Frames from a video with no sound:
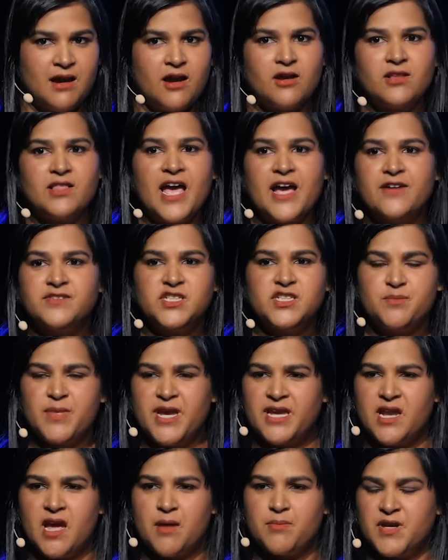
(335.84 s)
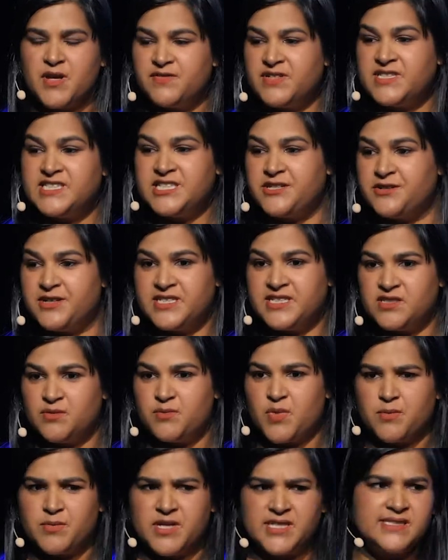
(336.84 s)
Our lives are made up of a series
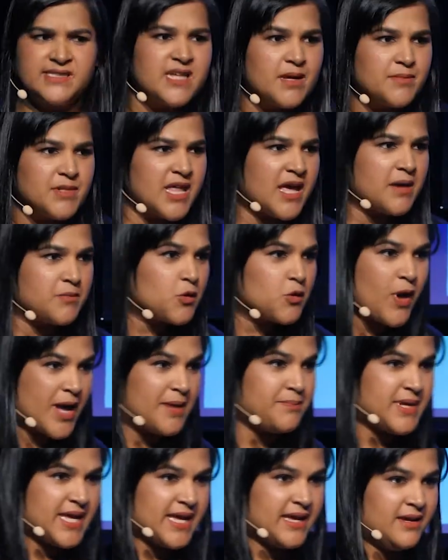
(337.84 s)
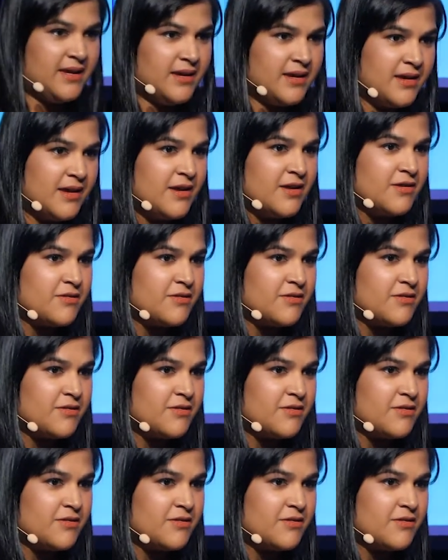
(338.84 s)
of moments, some of them quite big,